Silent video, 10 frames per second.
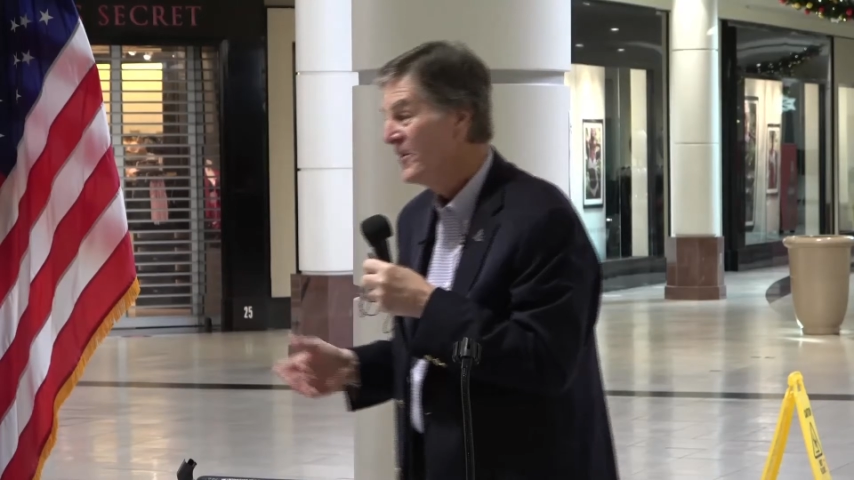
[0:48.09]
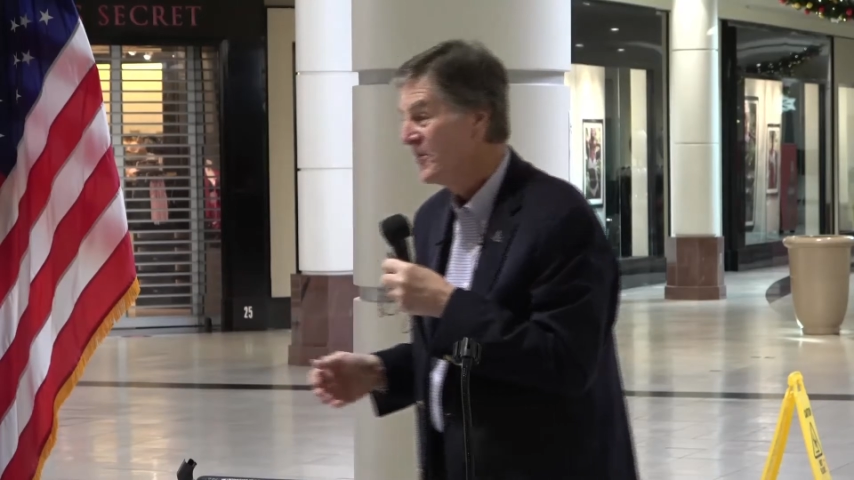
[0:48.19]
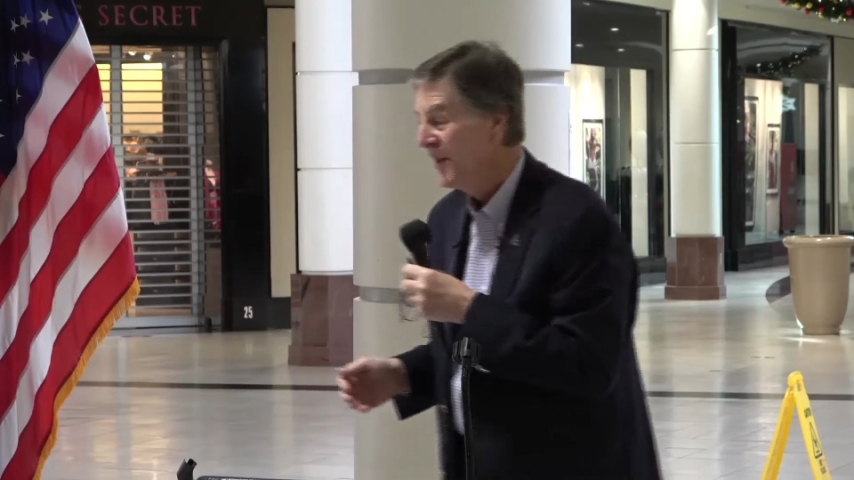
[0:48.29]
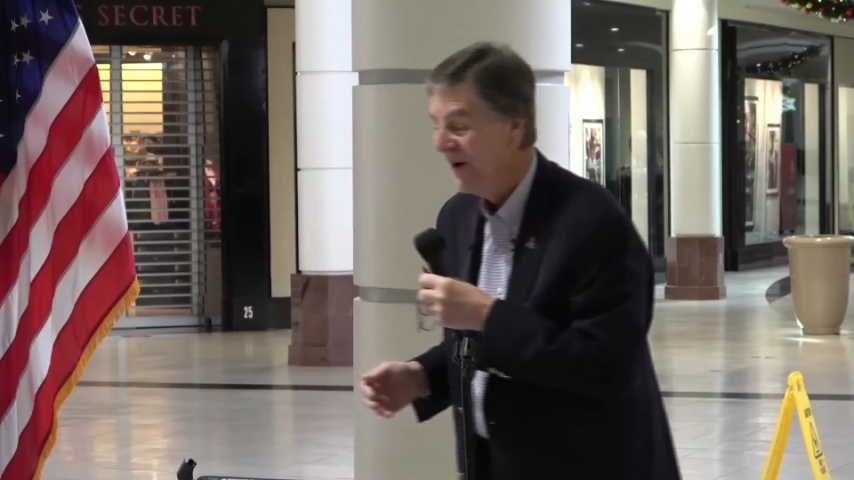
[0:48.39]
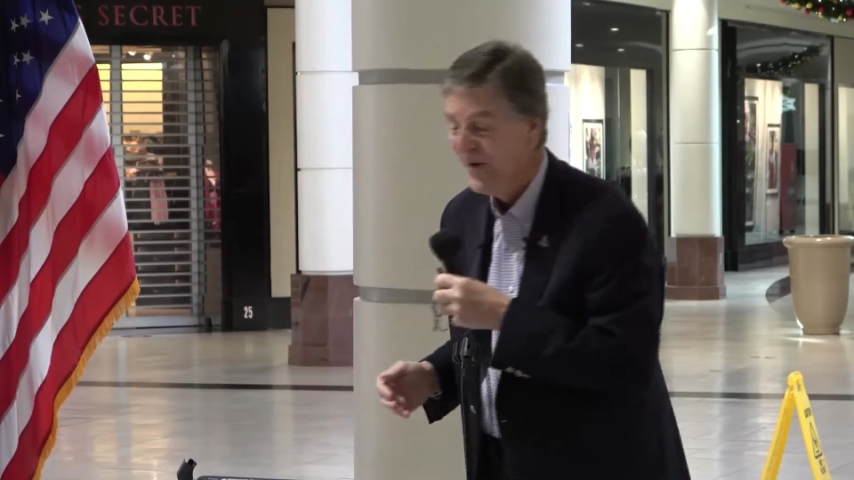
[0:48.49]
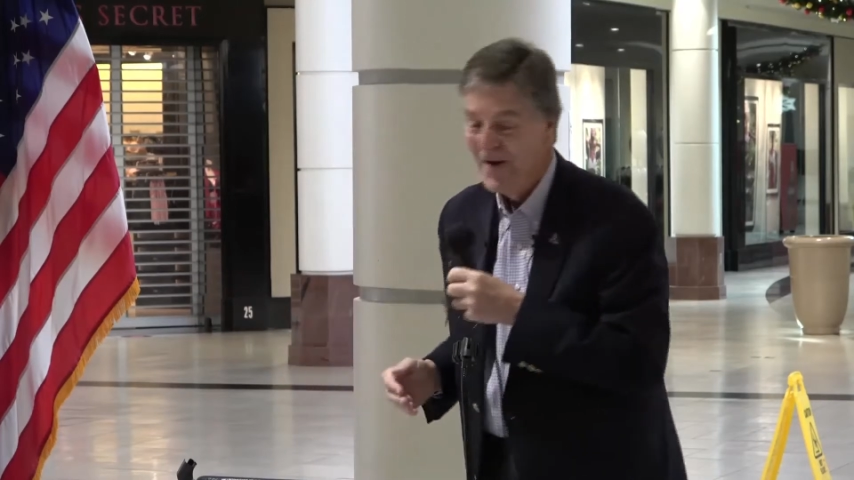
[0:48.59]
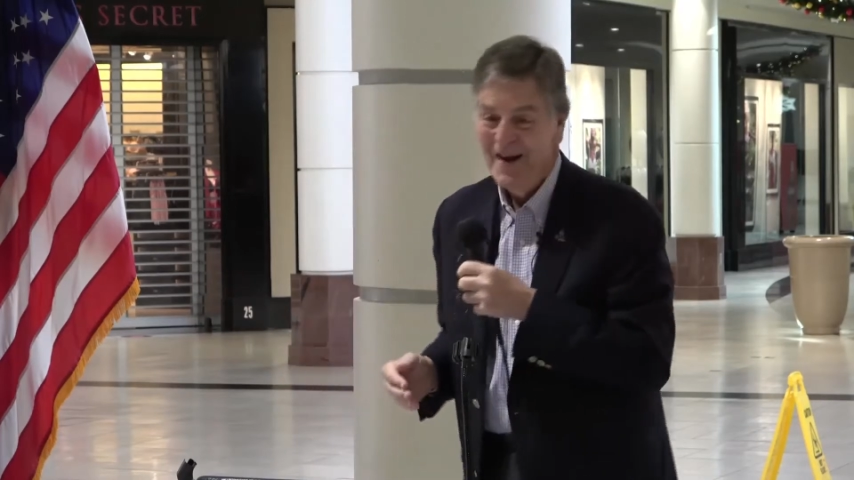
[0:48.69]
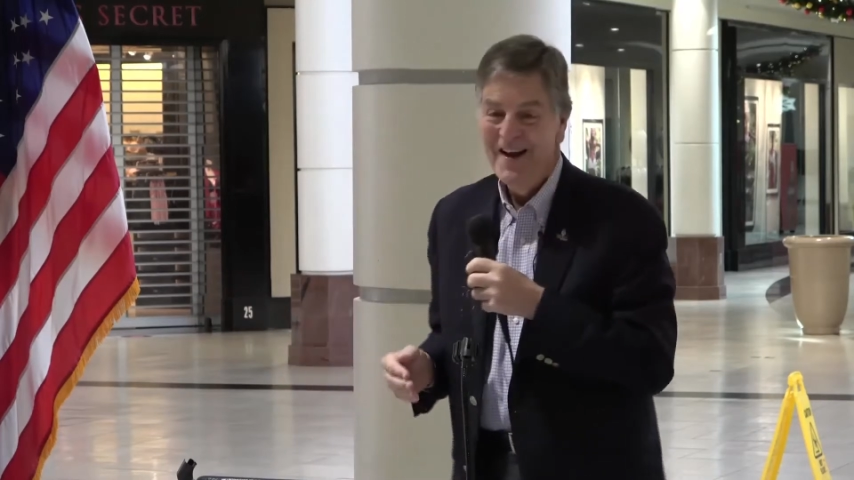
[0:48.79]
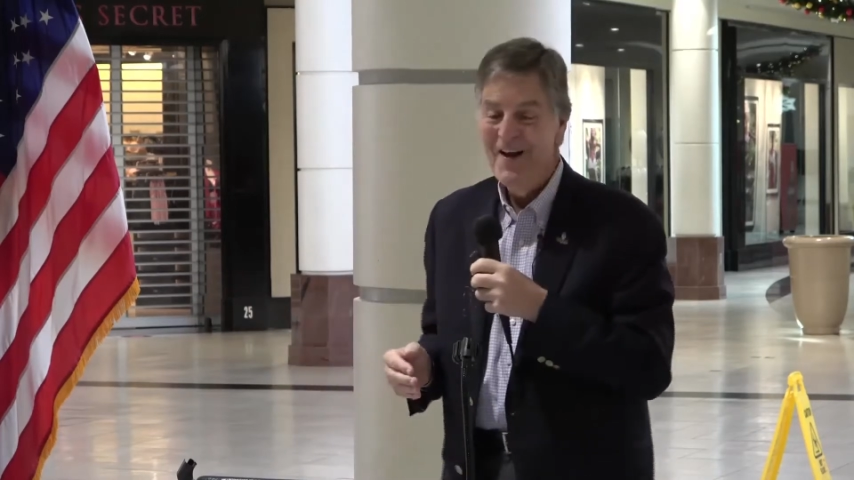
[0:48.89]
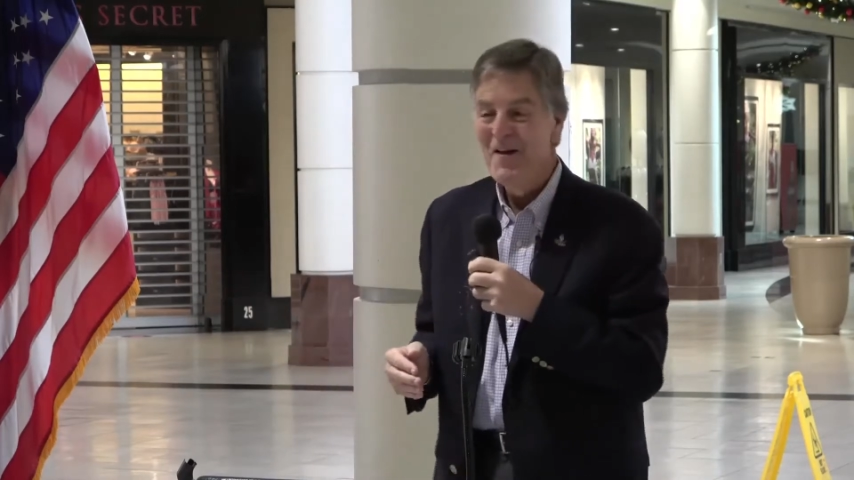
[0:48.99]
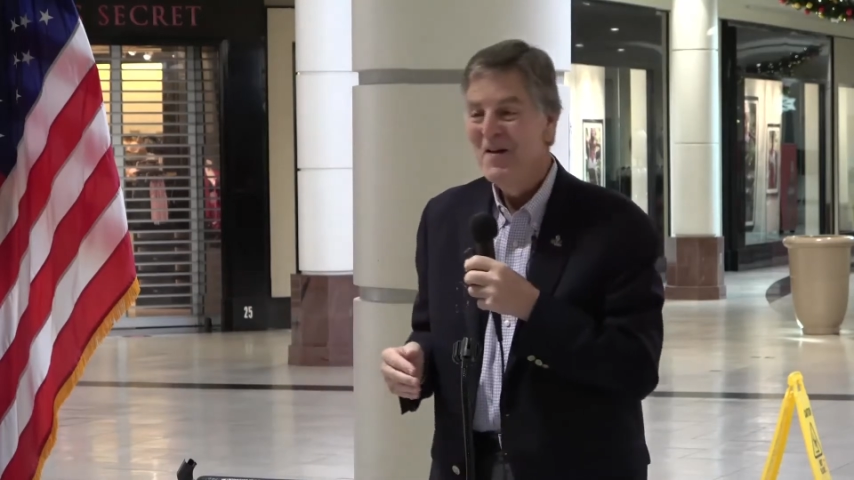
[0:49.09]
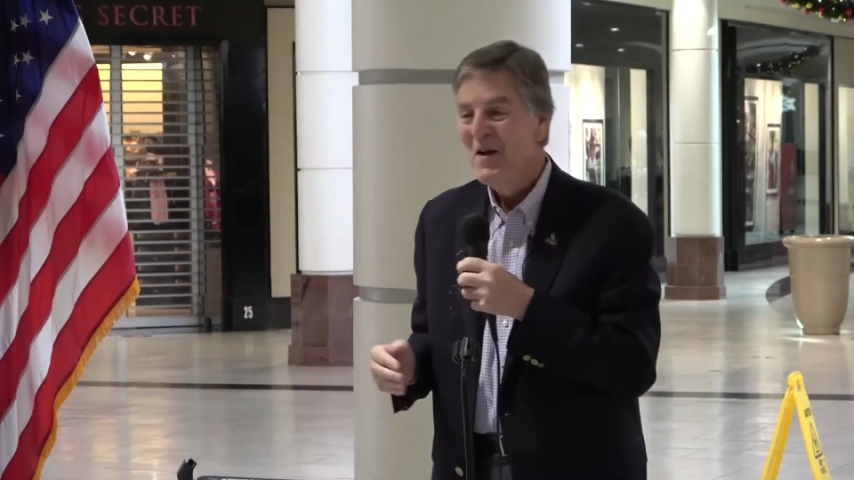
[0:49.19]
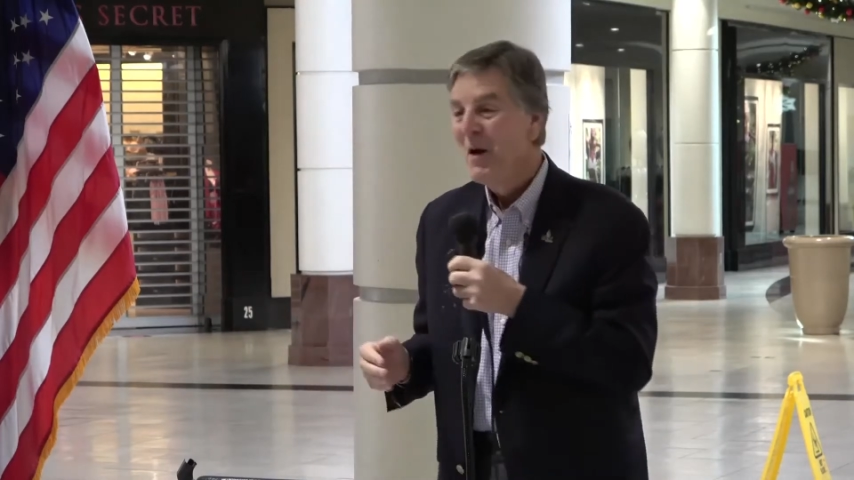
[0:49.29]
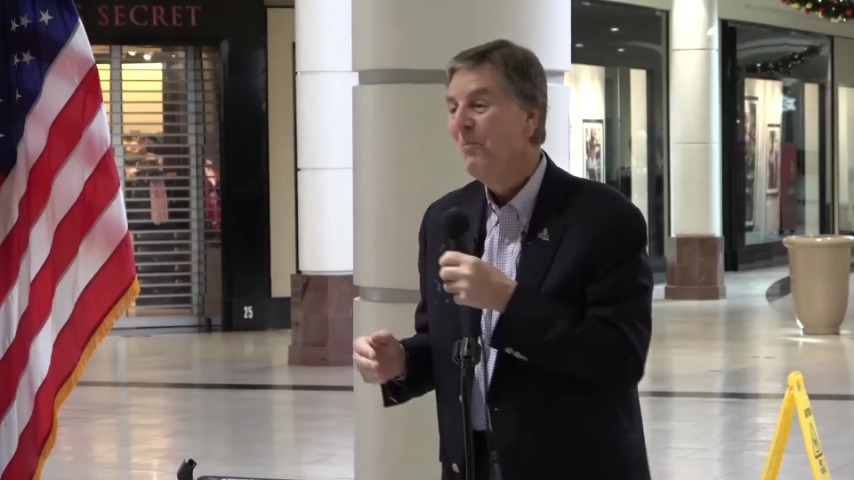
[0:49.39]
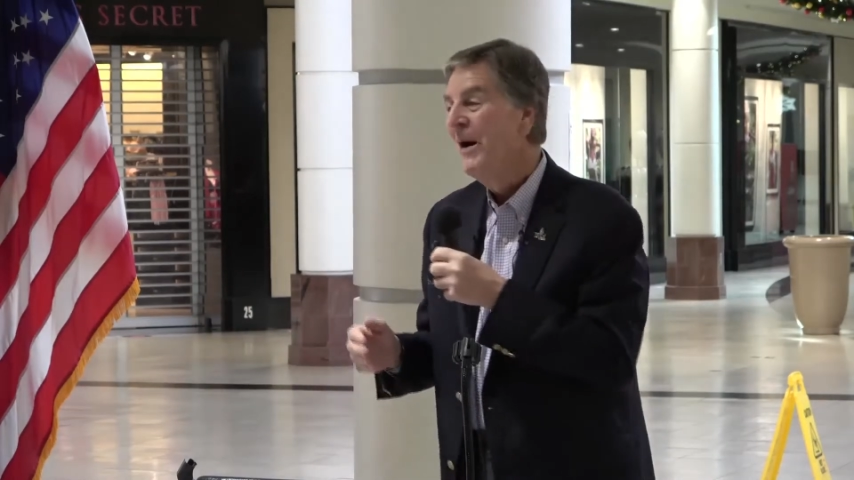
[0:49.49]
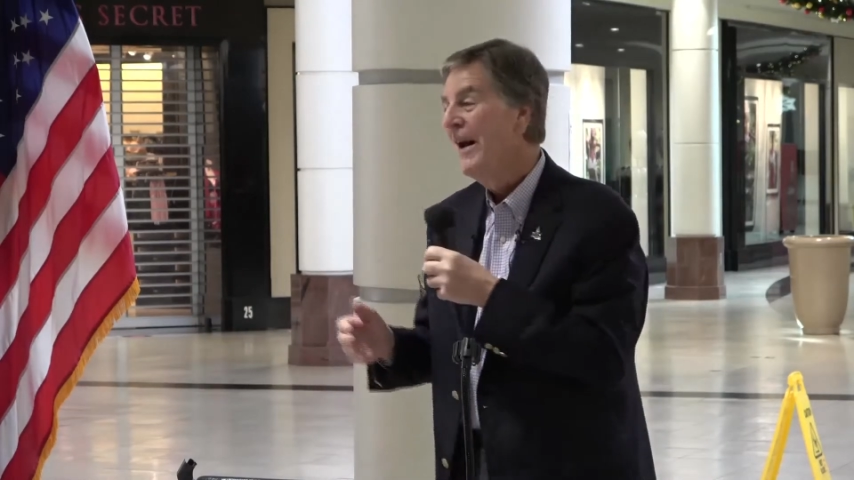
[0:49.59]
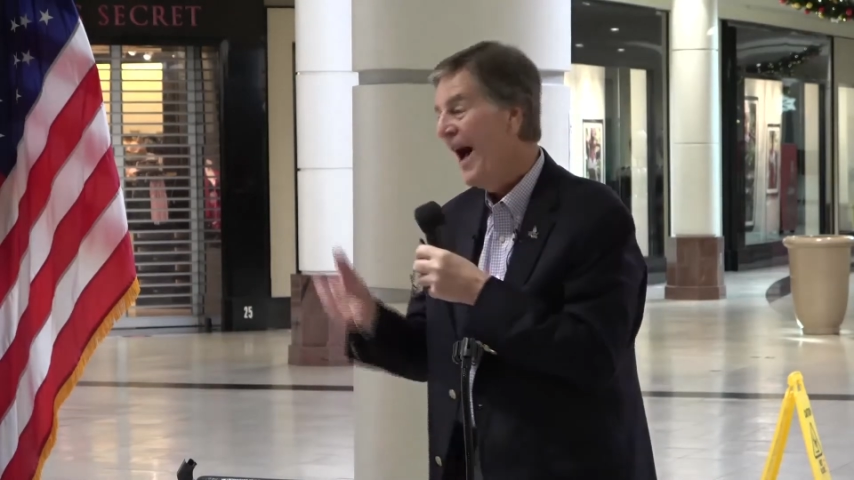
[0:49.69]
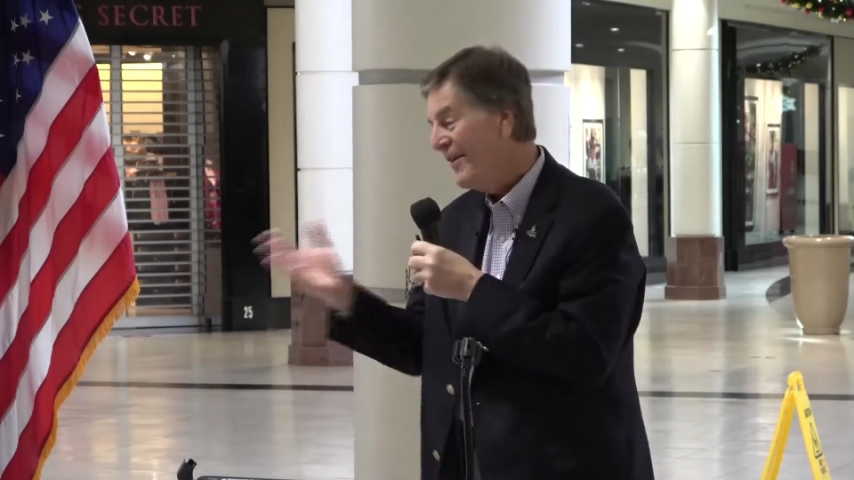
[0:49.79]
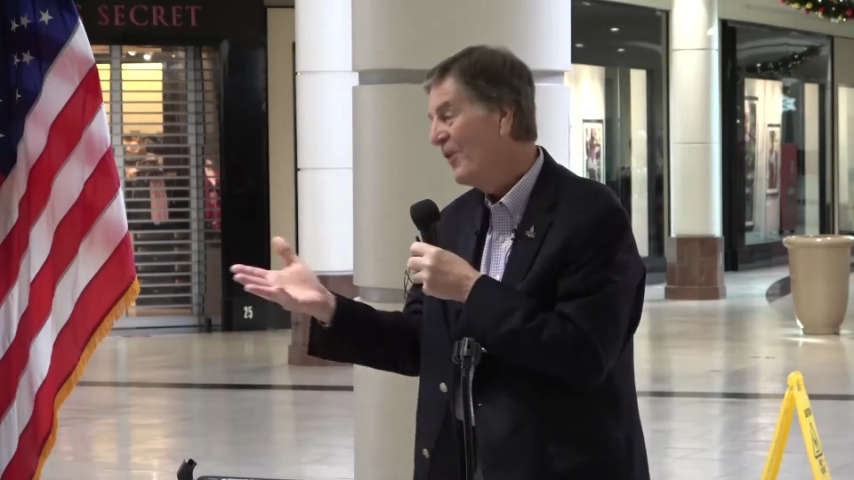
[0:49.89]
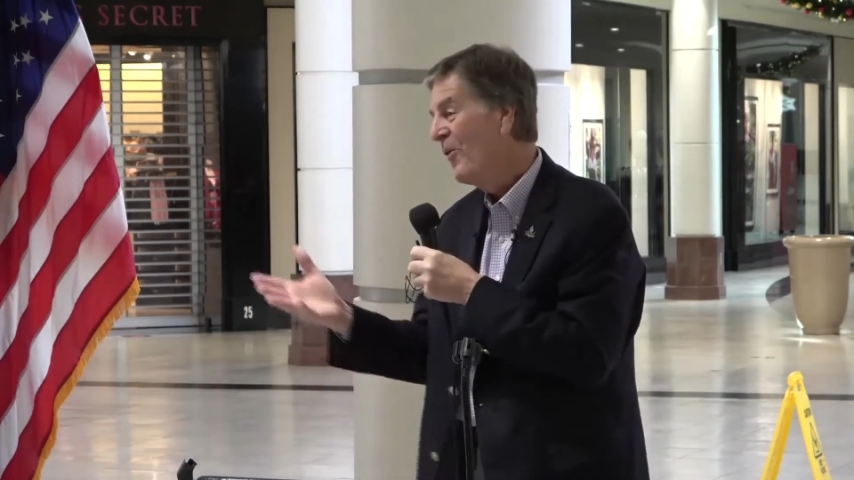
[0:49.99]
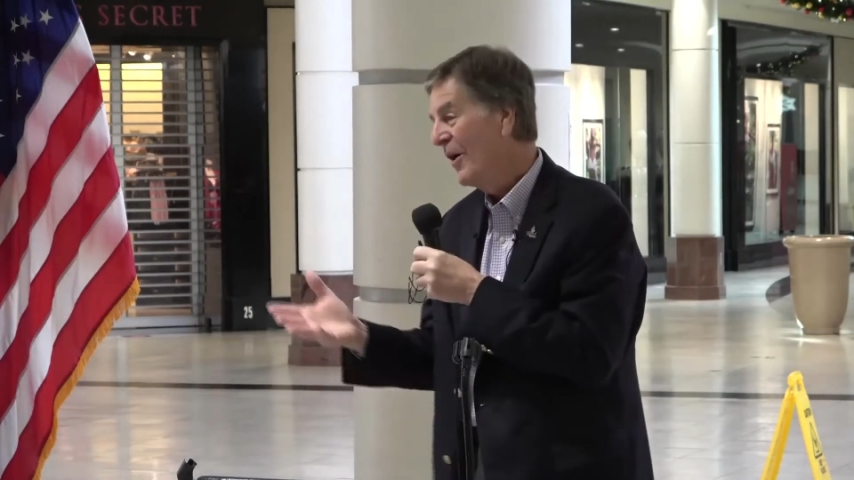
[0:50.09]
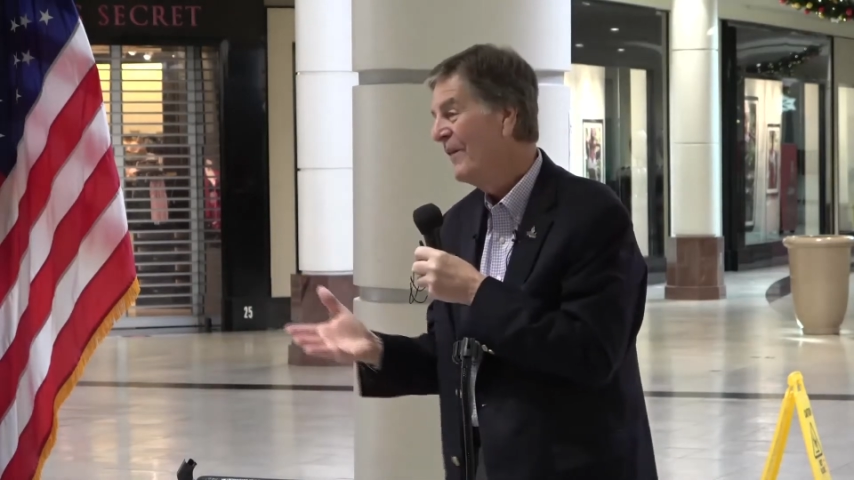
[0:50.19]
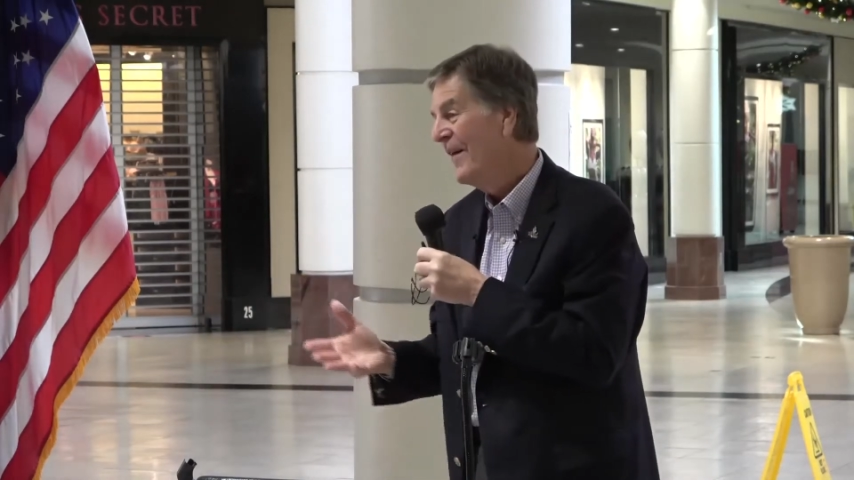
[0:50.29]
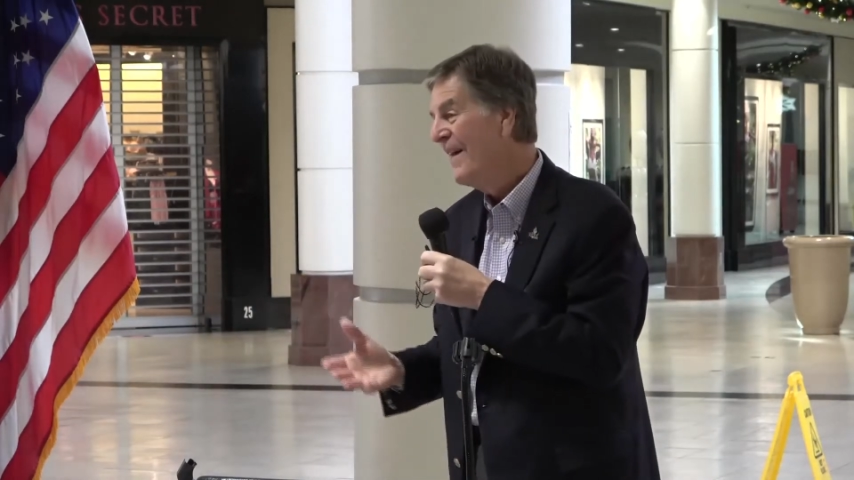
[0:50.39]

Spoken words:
So, but I do want,